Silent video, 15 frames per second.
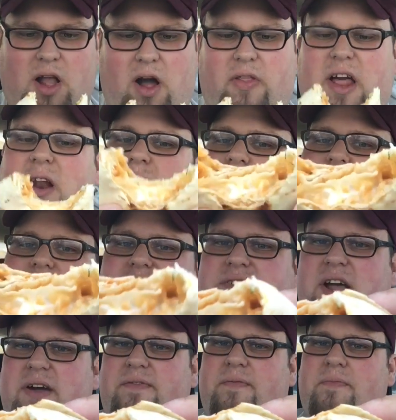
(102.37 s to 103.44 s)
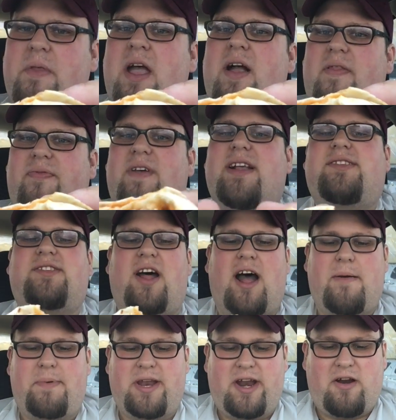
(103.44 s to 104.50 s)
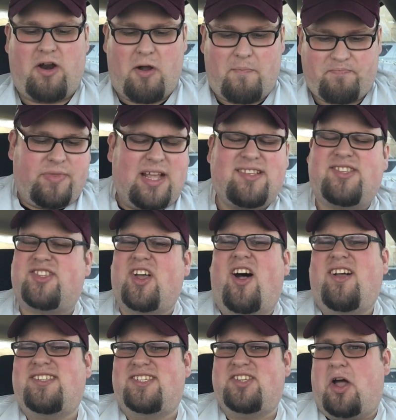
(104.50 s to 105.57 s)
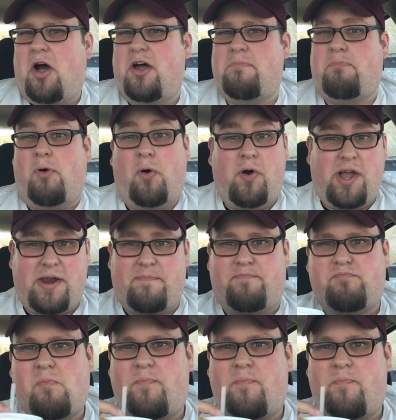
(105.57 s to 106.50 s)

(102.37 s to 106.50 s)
All that orange stuff, that's the habanero. That sauce is on point.